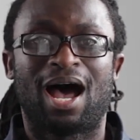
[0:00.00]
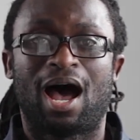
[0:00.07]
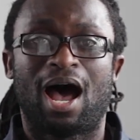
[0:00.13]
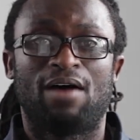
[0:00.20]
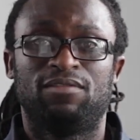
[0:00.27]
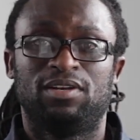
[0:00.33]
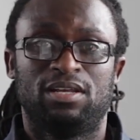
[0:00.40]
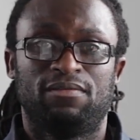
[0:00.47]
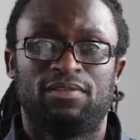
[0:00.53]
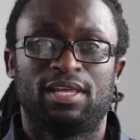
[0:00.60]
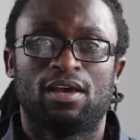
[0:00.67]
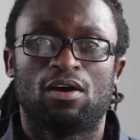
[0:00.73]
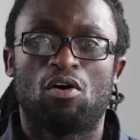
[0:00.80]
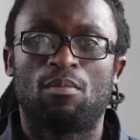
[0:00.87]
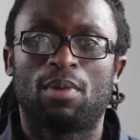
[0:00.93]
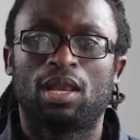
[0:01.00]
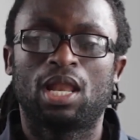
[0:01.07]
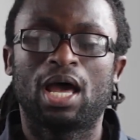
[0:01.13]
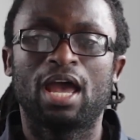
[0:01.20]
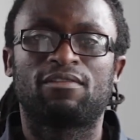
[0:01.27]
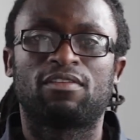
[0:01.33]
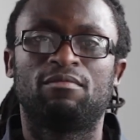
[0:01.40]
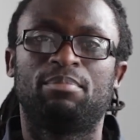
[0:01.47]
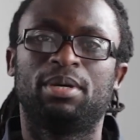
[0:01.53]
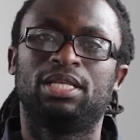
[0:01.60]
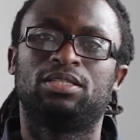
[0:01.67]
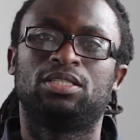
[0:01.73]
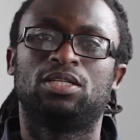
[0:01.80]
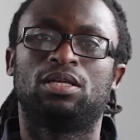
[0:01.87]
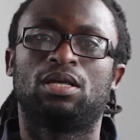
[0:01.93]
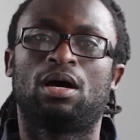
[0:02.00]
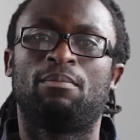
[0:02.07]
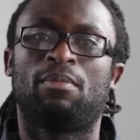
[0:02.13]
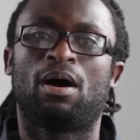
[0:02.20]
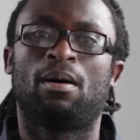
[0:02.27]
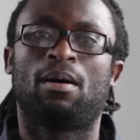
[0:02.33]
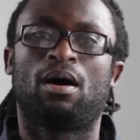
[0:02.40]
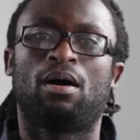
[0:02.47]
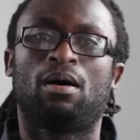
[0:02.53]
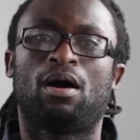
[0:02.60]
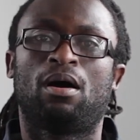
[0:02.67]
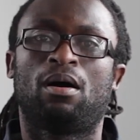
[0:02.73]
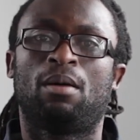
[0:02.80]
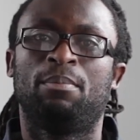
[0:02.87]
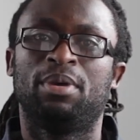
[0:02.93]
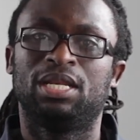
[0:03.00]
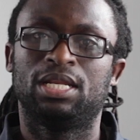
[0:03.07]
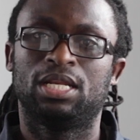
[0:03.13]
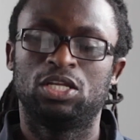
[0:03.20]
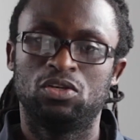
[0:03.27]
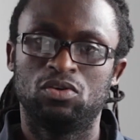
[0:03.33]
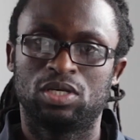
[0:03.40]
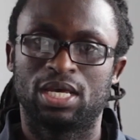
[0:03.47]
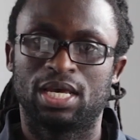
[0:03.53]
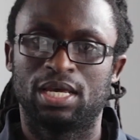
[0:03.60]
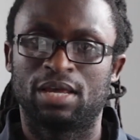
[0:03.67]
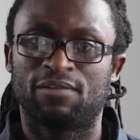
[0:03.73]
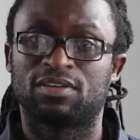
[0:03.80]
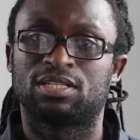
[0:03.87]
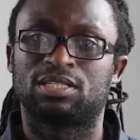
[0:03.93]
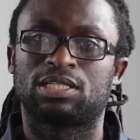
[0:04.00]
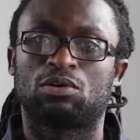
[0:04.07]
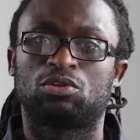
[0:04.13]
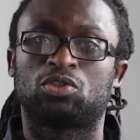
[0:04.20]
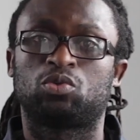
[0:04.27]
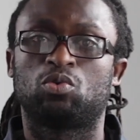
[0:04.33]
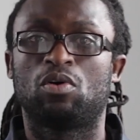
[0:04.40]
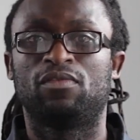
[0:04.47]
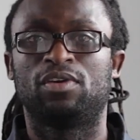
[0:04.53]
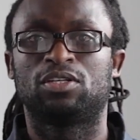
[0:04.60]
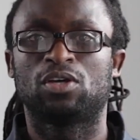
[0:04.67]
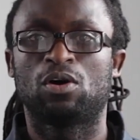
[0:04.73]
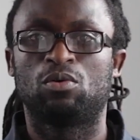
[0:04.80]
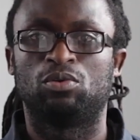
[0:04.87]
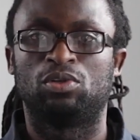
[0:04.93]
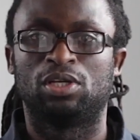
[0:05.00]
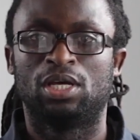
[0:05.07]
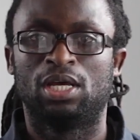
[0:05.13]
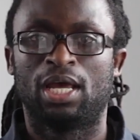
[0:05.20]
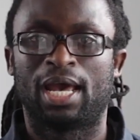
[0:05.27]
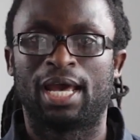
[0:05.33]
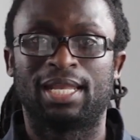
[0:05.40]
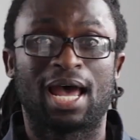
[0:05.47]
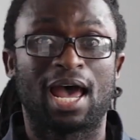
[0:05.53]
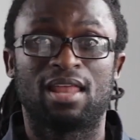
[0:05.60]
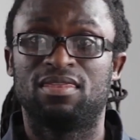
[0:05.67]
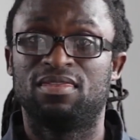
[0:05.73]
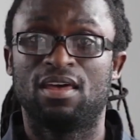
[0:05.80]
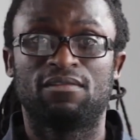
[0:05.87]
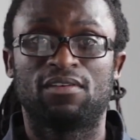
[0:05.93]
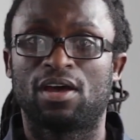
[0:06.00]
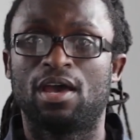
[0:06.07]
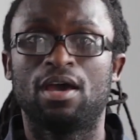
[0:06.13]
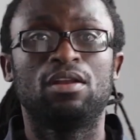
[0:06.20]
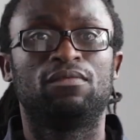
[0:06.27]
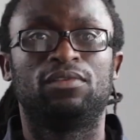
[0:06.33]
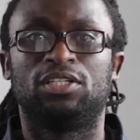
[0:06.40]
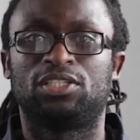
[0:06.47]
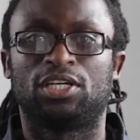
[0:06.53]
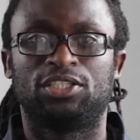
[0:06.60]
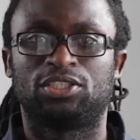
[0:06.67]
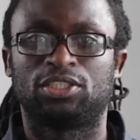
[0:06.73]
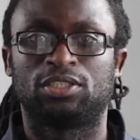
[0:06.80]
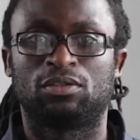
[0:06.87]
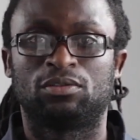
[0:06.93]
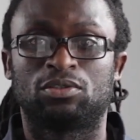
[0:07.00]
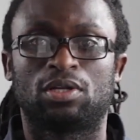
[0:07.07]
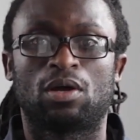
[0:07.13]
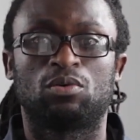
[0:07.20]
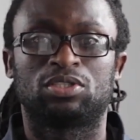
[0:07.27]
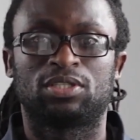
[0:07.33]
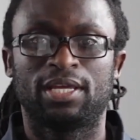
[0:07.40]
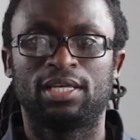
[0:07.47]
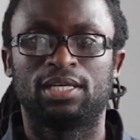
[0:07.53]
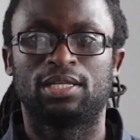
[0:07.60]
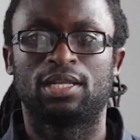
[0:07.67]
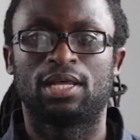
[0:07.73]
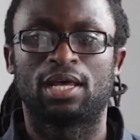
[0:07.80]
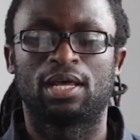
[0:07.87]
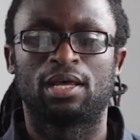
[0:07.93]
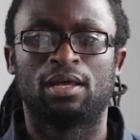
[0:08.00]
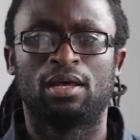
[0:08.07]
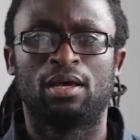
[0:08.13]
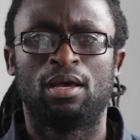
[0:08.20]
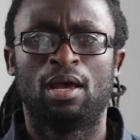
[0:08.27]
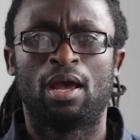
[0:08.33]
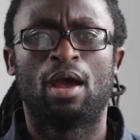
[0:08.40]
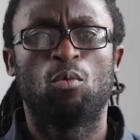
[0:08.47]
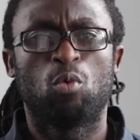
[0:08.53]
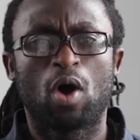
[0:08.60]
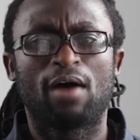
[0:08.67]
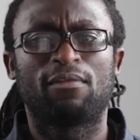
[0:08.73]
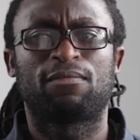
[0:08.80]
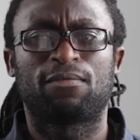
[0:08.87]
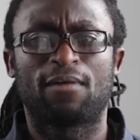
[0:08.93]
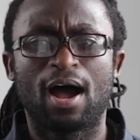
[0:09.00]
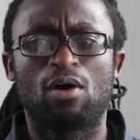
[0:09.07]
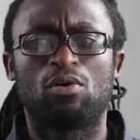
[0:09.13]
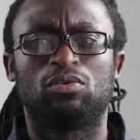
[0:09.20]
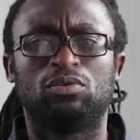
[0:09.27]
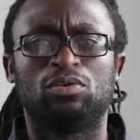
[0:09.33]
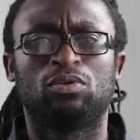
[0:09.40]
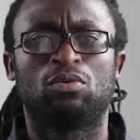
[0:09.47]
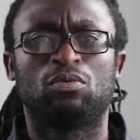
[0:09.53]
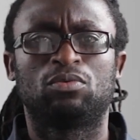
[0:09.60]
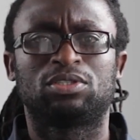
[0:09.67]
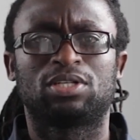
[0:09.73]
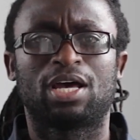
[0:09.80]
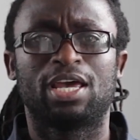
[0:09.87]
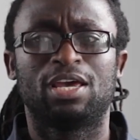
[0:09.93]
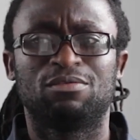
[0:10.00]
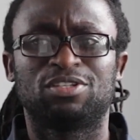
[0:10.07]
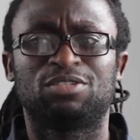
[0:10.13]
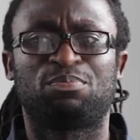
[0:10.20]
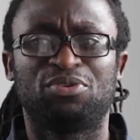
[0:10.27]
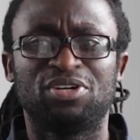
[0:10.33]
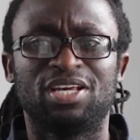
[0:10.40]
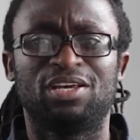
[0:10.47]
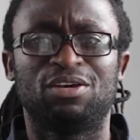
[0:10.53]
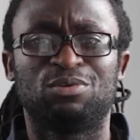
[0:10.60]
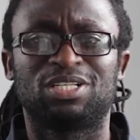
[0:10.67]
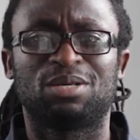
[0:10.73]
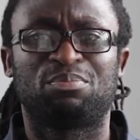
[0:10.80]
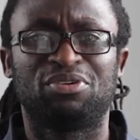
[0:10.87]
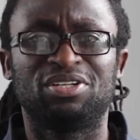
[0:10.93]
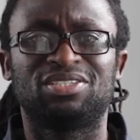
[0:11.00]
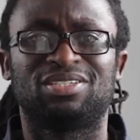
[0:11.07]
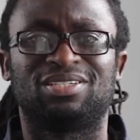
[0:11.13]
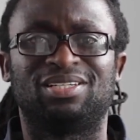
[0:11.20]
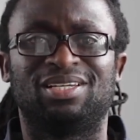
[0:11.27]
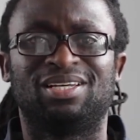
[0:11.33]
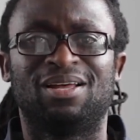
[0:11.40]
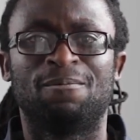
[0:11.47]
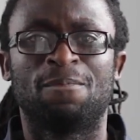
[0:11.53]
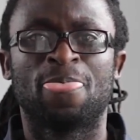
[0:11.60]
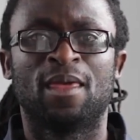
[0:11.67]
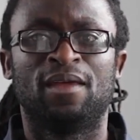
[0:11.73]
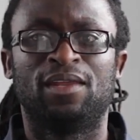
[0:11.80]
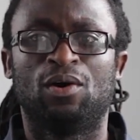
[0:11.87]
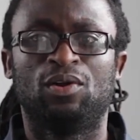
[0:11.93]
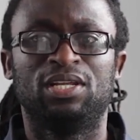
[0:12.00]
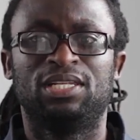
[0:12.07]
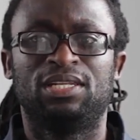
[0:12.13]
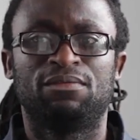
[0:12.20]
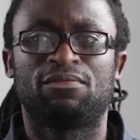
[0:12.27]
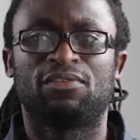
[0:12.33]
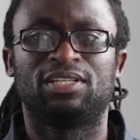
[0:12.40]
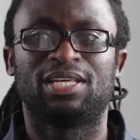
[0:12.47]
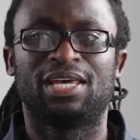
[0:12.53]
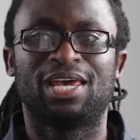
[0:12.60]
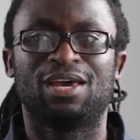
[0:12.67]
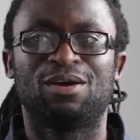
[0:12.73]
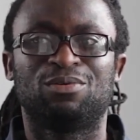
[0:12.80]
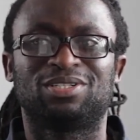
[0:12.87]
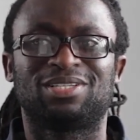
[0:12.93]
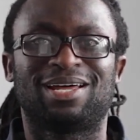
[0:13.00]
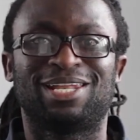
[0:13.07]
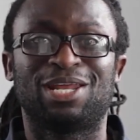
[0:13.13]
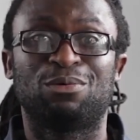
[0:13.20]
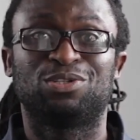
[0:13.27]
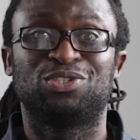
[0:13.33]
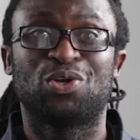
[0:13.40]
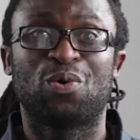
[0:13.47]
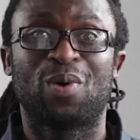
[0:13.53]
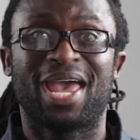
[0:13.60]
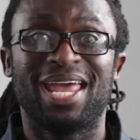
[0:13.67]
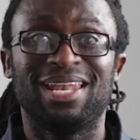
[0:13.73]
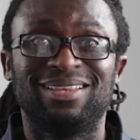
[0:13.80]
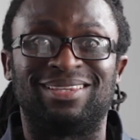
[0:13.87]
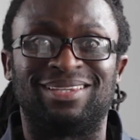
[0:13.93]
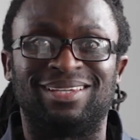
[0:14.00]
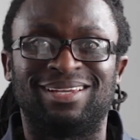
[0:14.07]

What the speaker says: I've lived there all my life. I've been in the UK ever since I was 12 years old, and I had never heard of detention until I was taken there. And what I found was that it was a prison. The only difference here was that there was no end